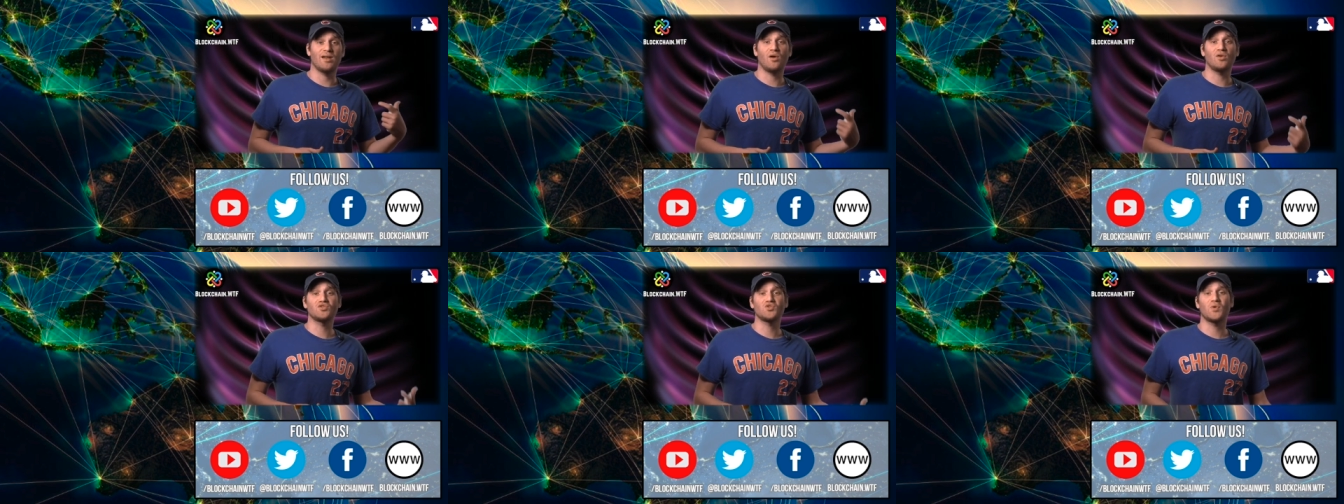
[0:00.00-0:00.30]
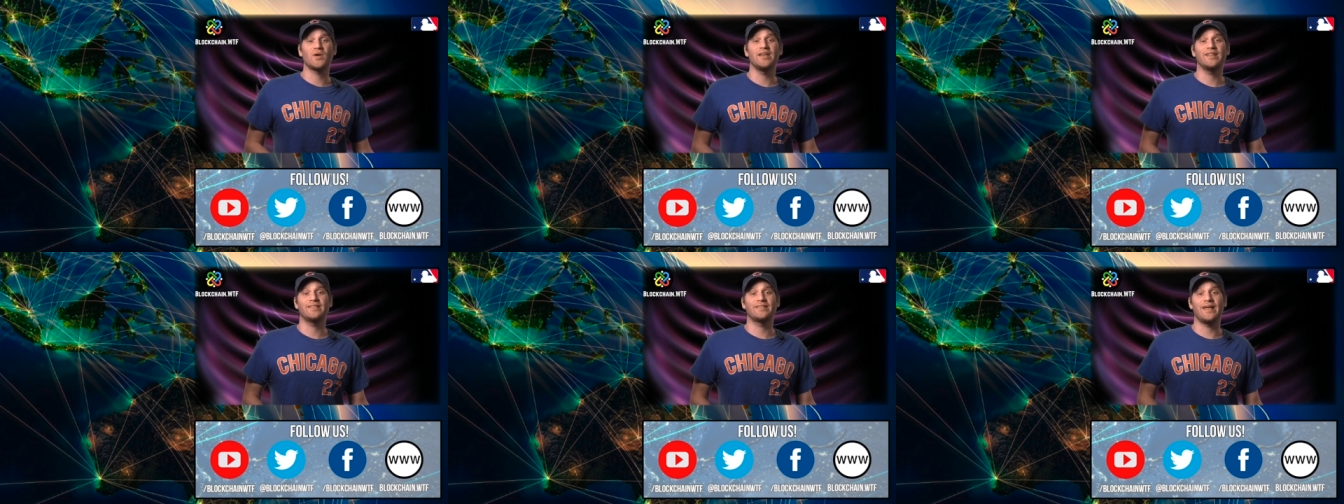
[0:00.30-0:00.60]
and also
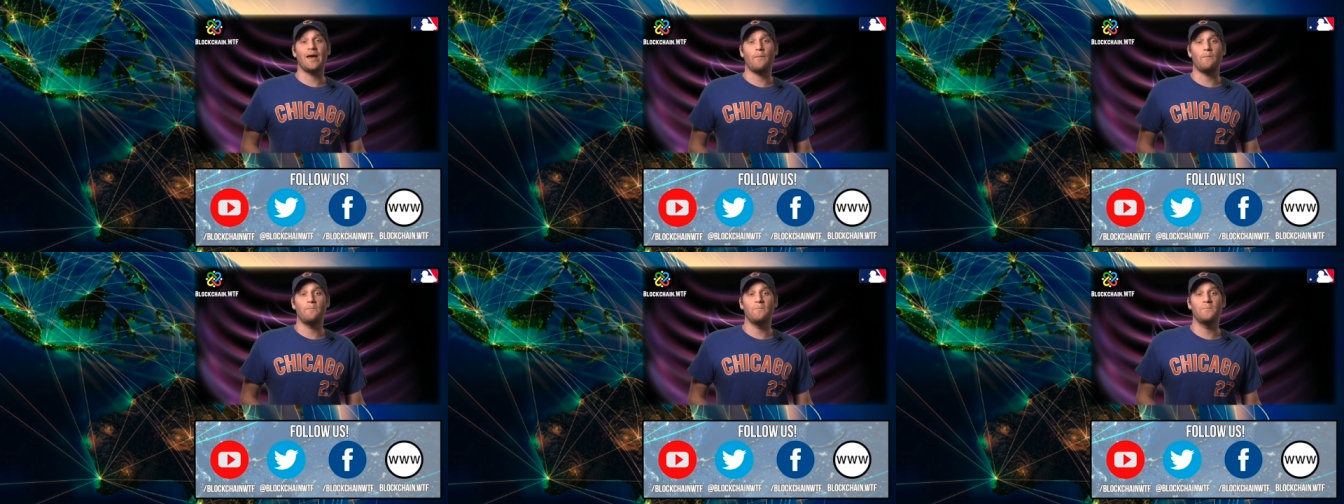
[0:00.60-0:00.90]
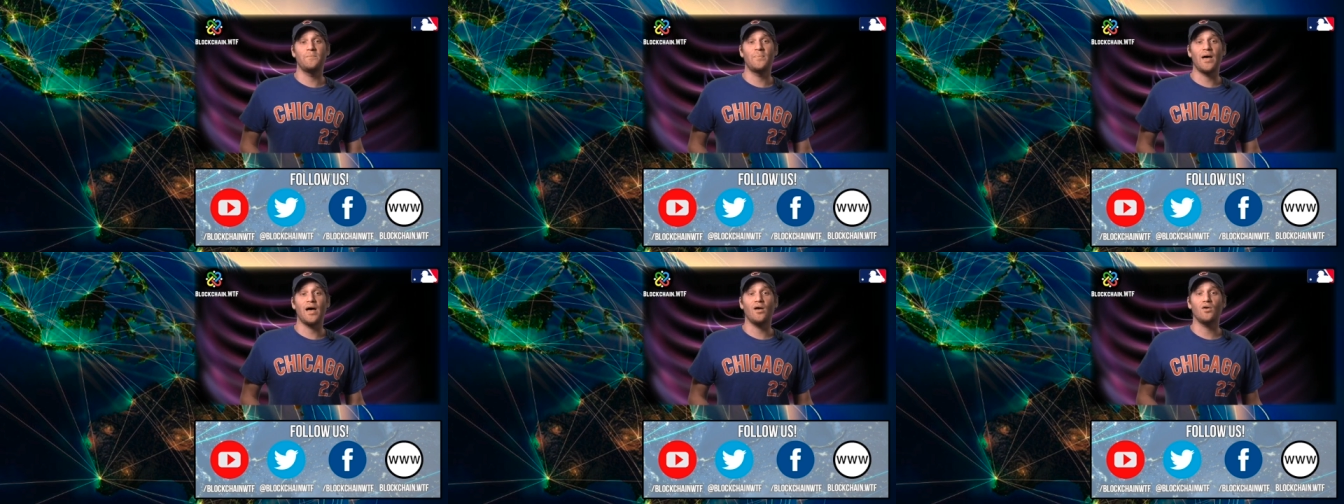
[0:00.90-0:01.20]
hit
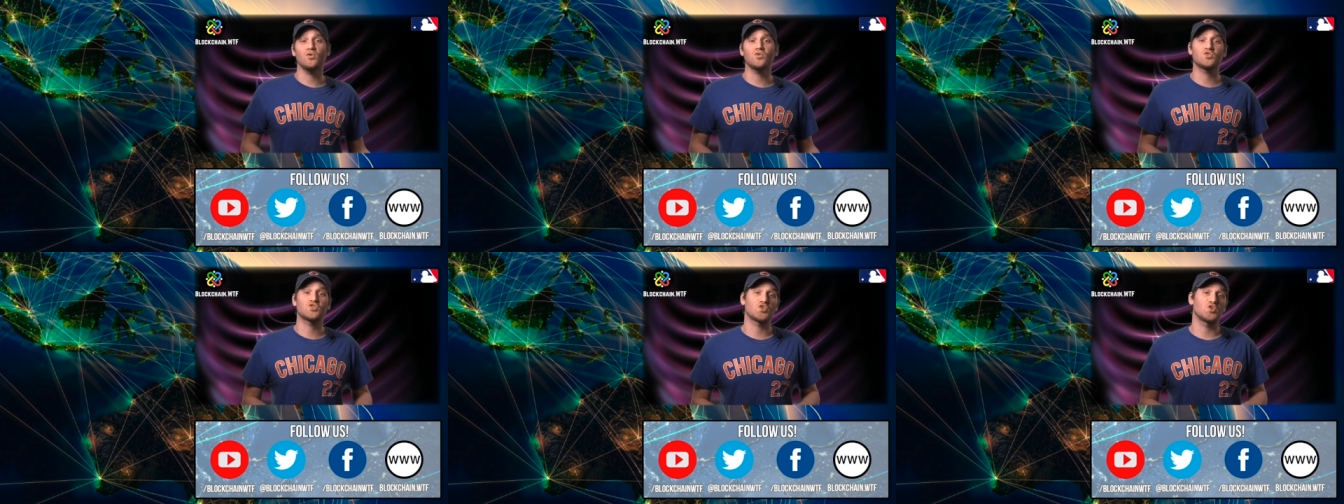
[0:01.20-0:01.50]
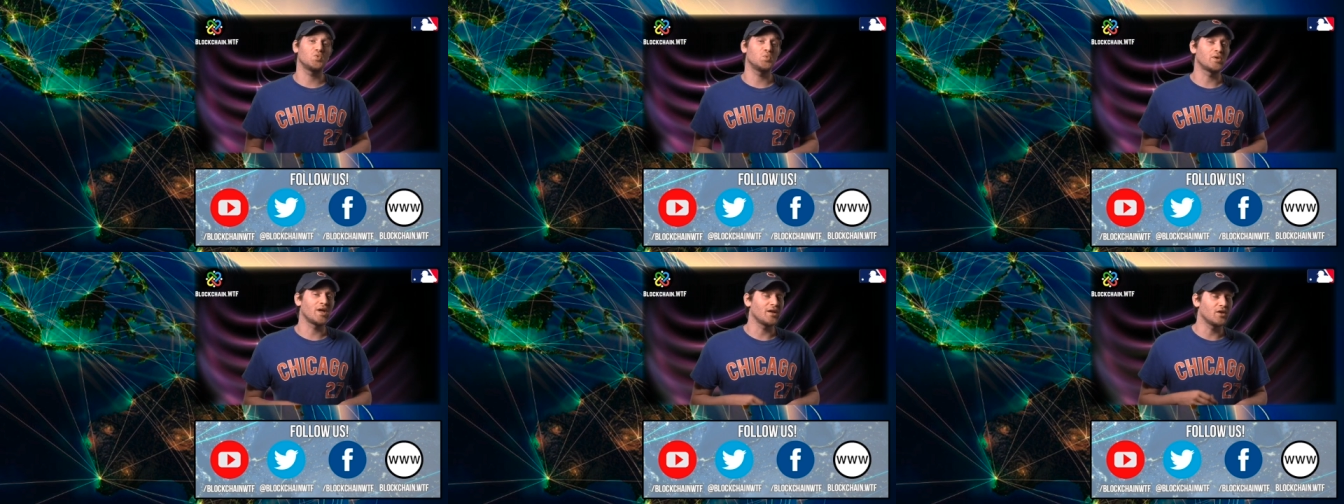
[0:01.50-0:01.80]
that bell so
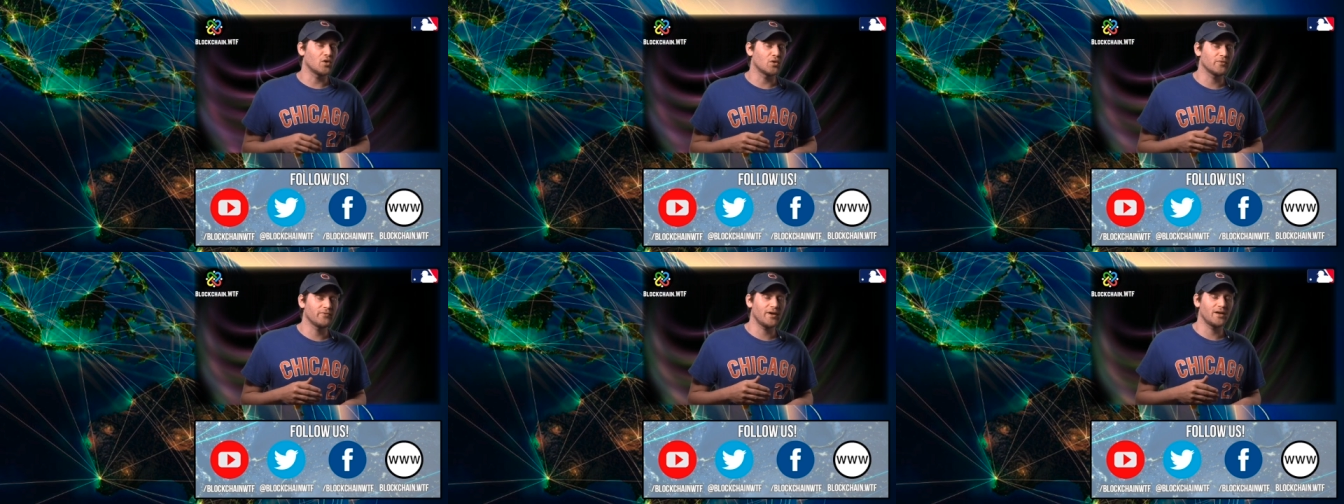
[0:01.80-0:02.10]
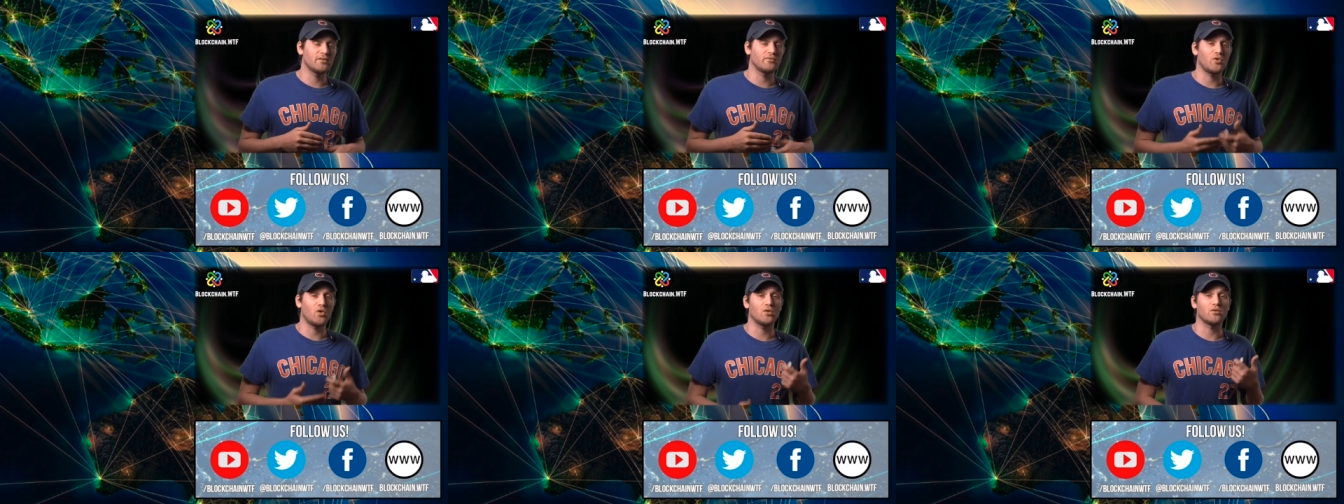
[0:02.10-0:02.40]
you get
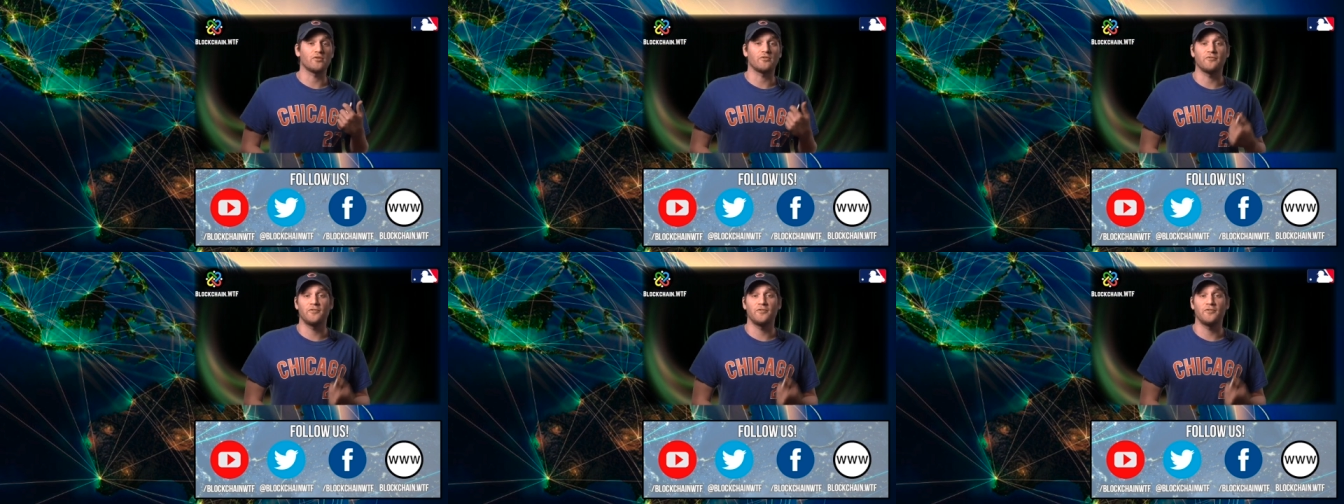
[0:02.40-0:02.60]
notified of all our